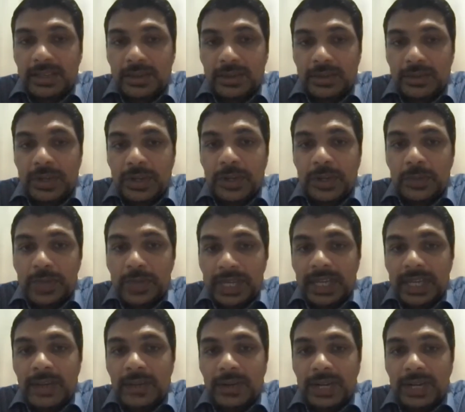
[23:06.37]
we're going to bring
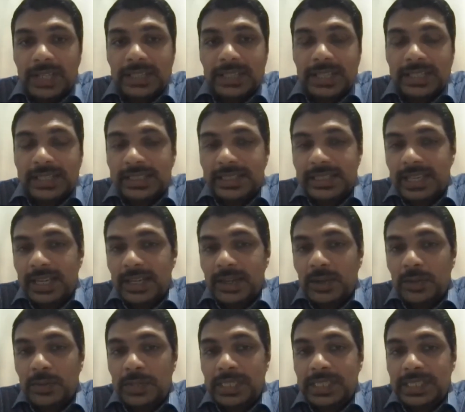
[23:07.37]
it out as a
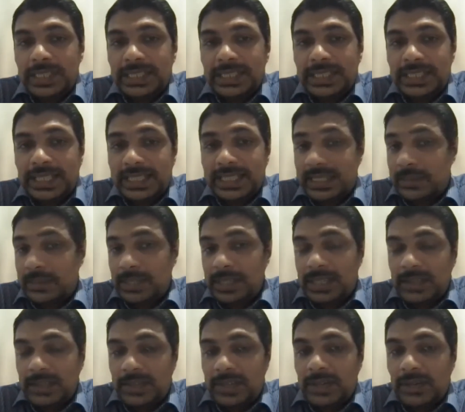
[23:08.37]
standalone business, and that's something
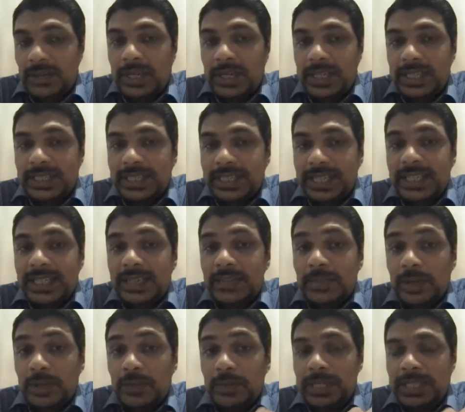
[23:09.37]
that we are quite excited
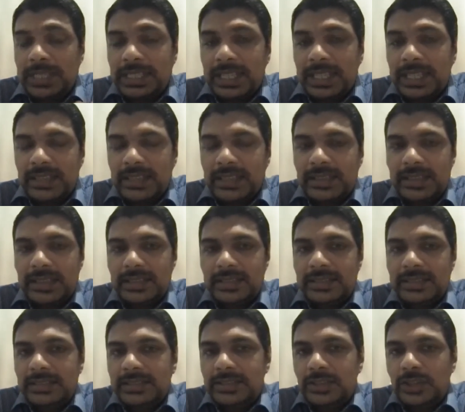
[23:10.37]
about because there's
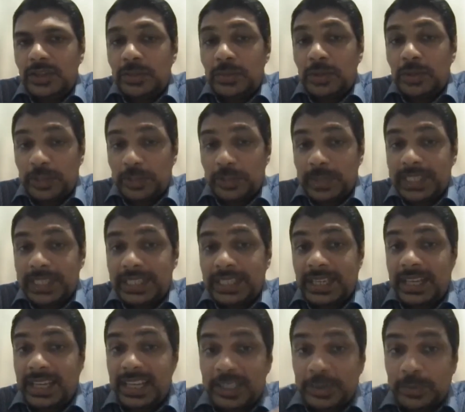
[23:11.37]
strong prospects
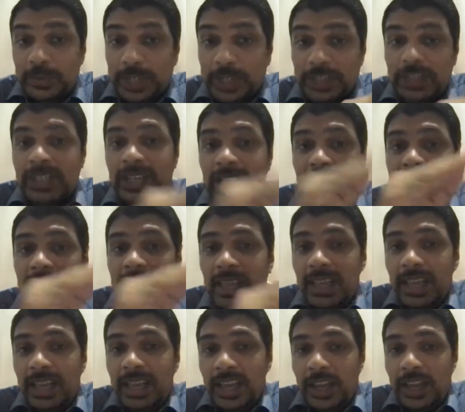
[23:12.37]
there, especially
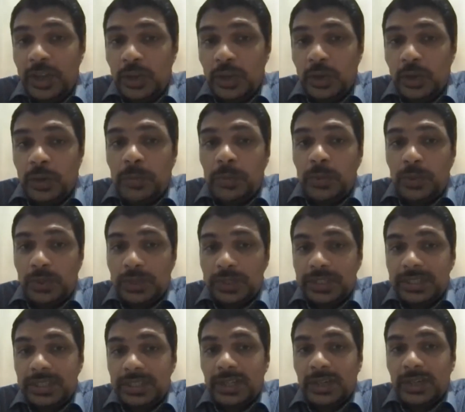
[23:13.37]

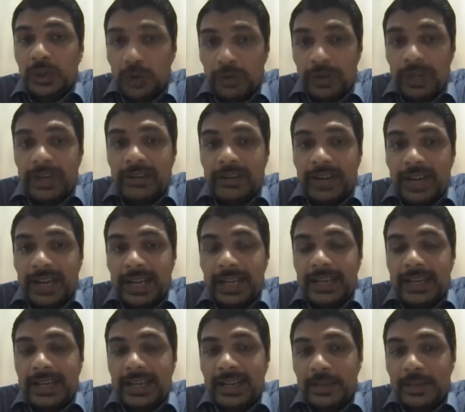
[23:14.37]
post COVID, right?
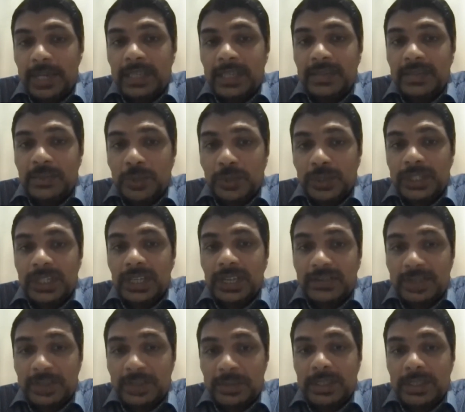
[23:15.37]
I think most
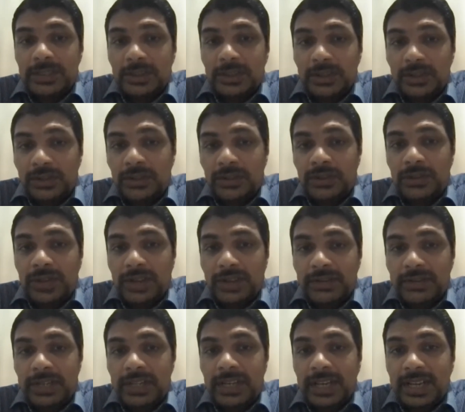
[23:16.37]
governments also
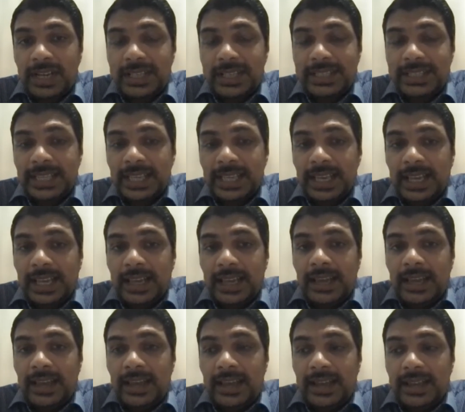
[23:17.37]
have realized
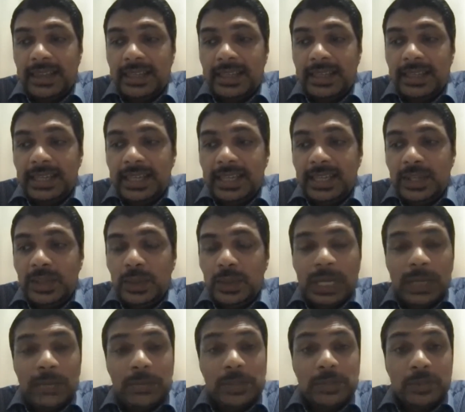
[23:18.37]
the need to
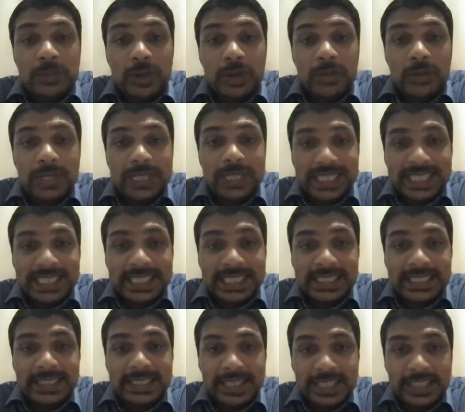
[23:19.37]
help small
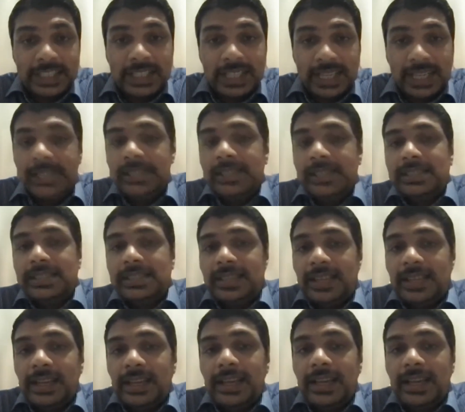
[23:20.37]
businesses digitize
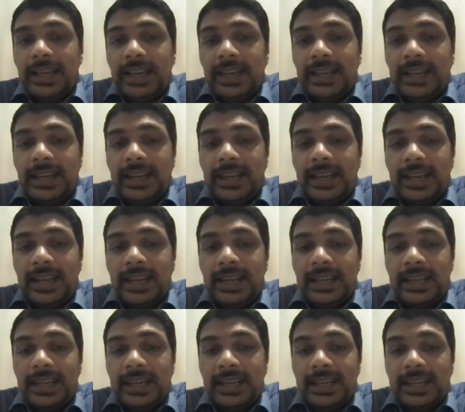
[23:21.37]

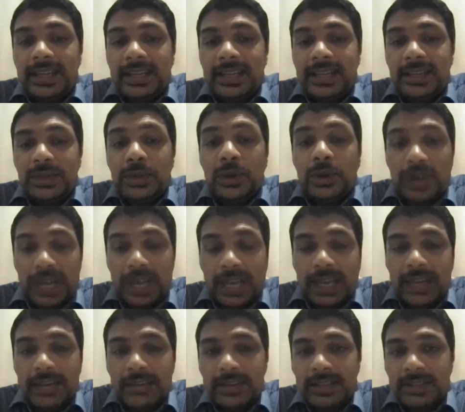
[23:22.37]
and go
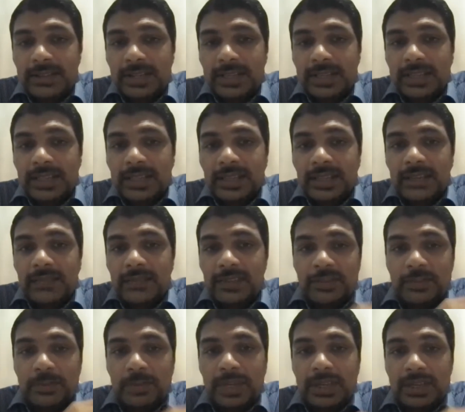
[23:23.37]
online, right? So I think, and
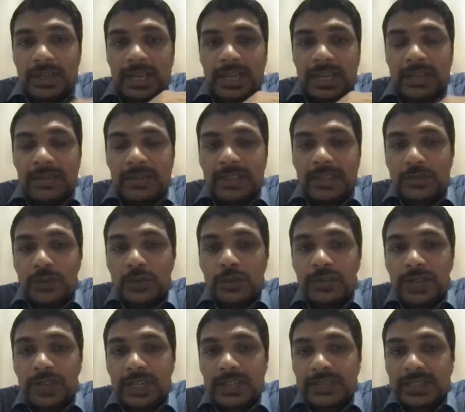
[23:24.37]
we've been kind of at the
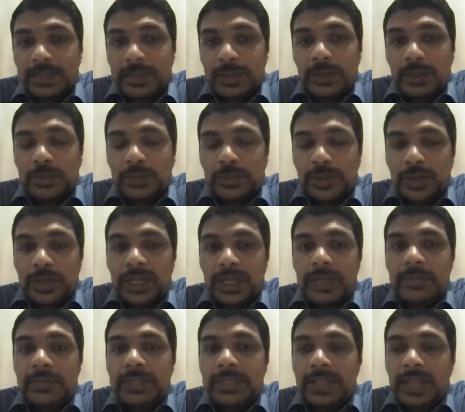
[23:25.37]
forefront of some of those
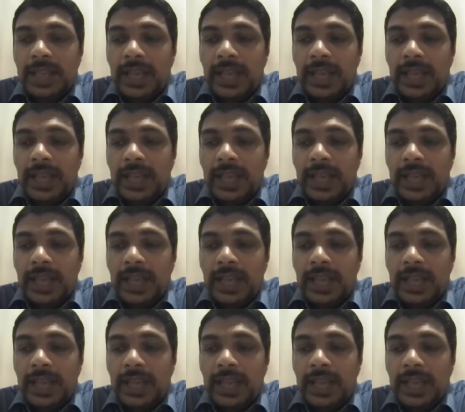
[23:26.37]
programs.